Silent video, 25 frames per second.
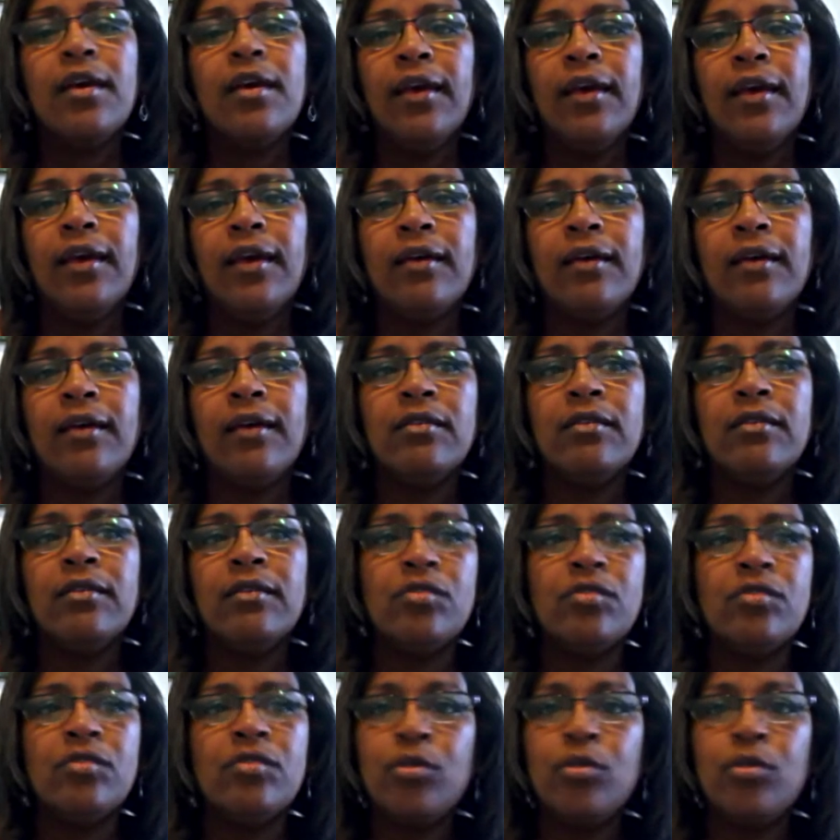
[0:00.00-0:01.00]
And
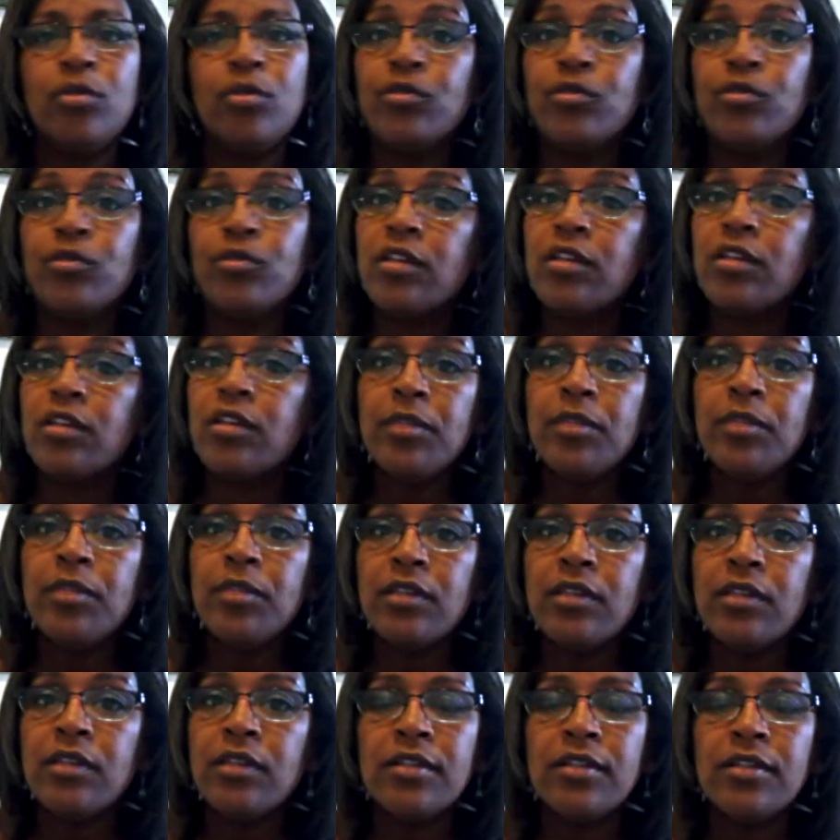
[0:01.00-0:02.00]
there's a beautiful
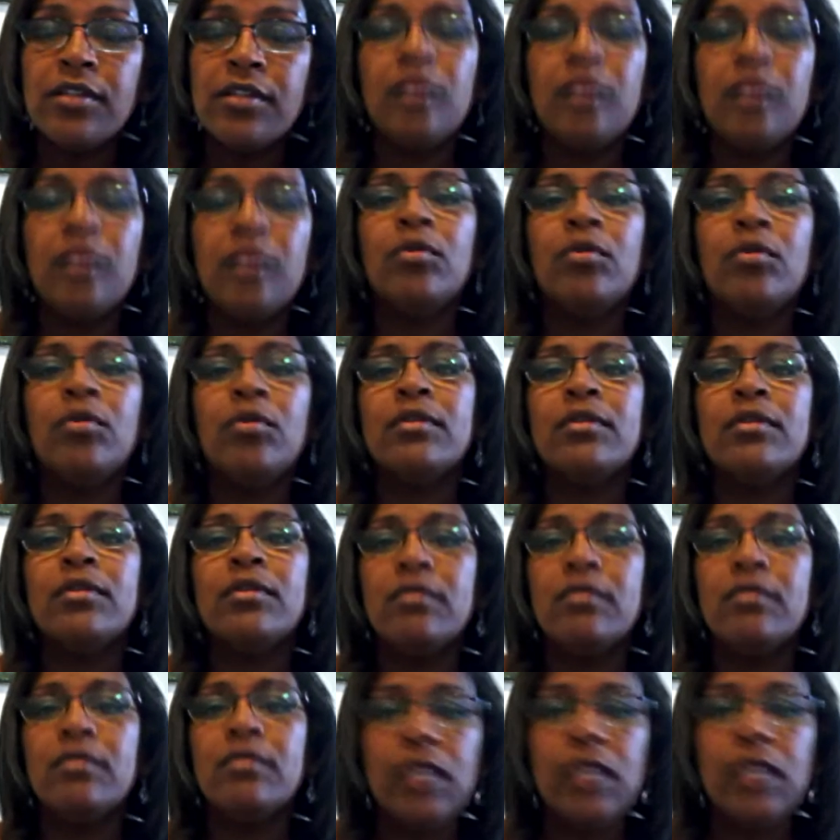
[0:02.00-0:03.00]
centerpiece on the table,
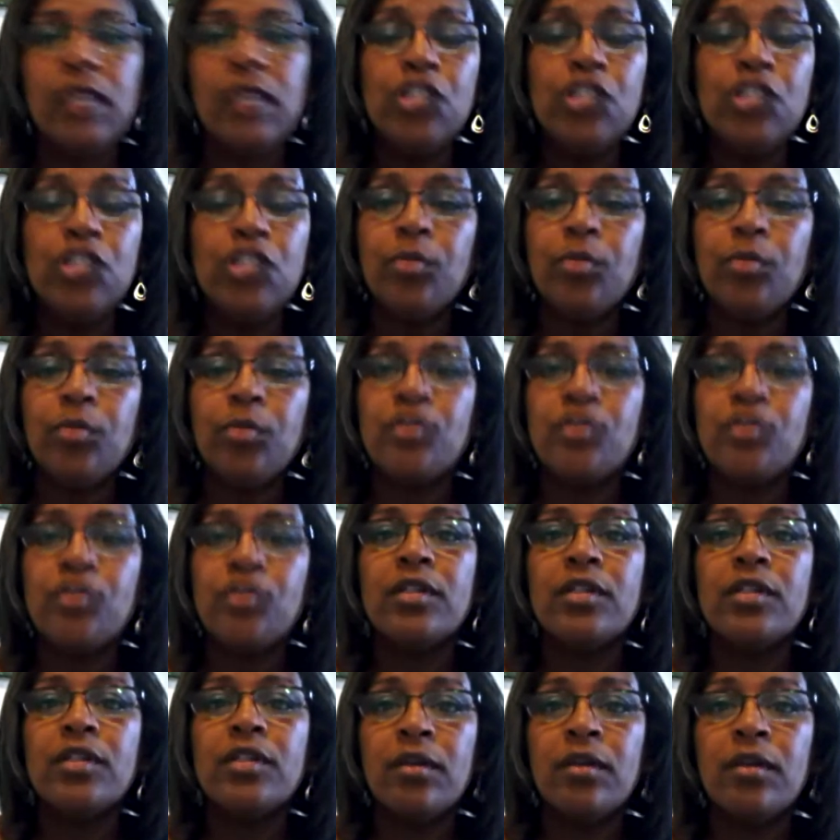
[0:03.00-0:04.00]
and each
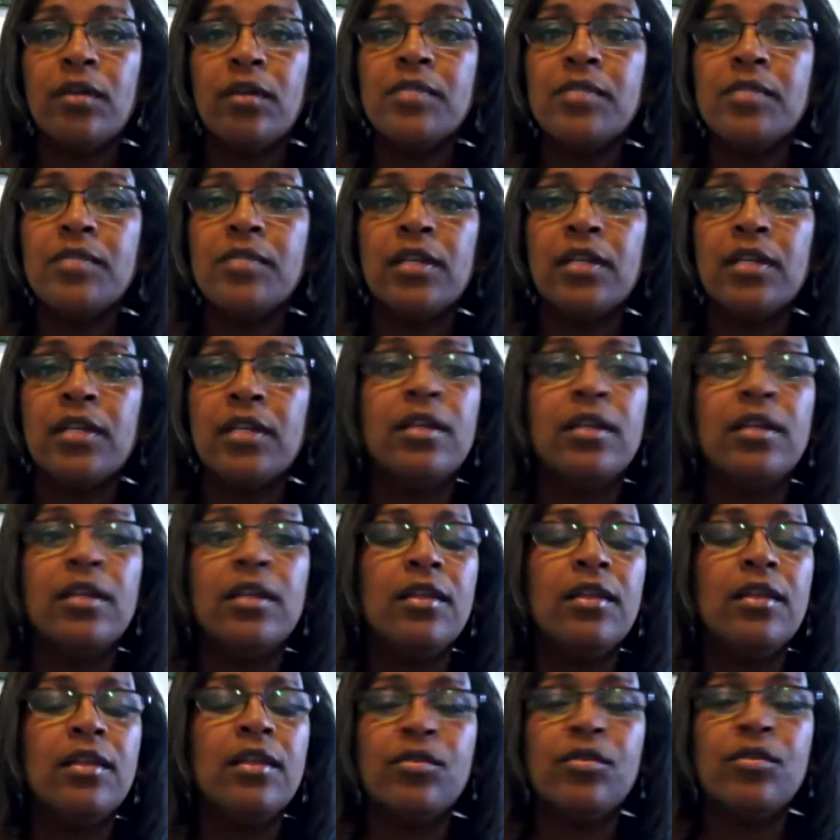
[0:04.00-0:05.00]
person comes in.
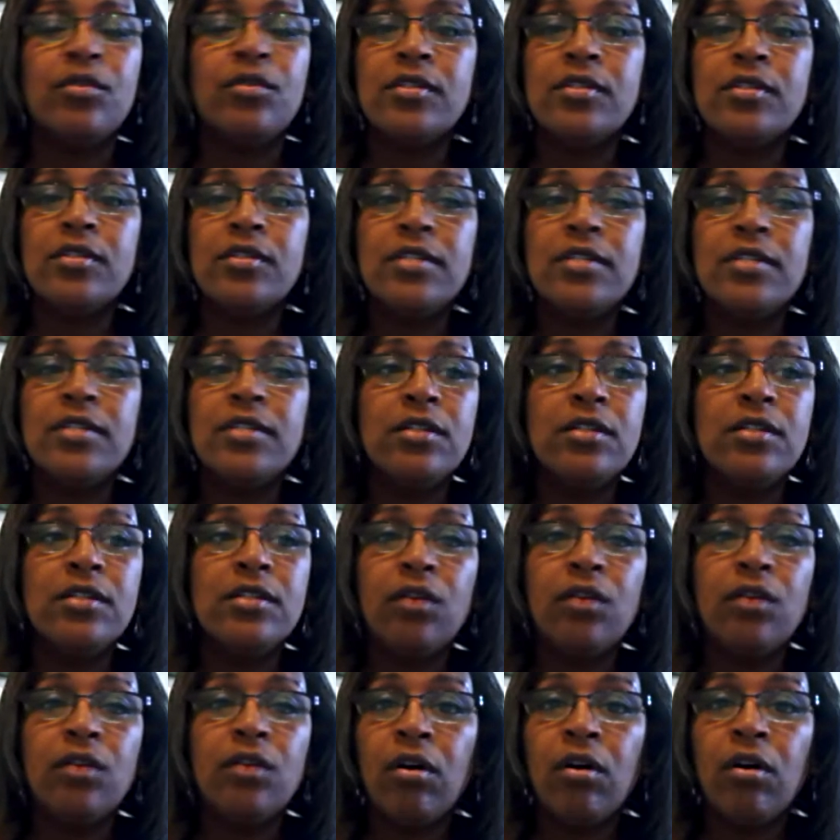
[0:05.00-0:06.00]
There's a seat
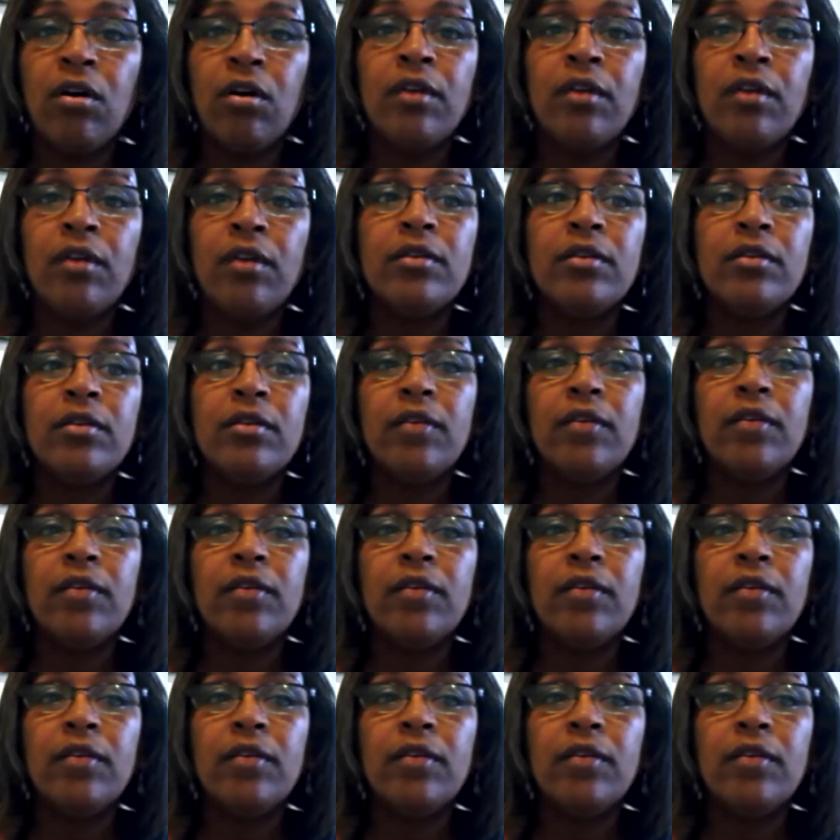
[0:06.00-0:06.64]
card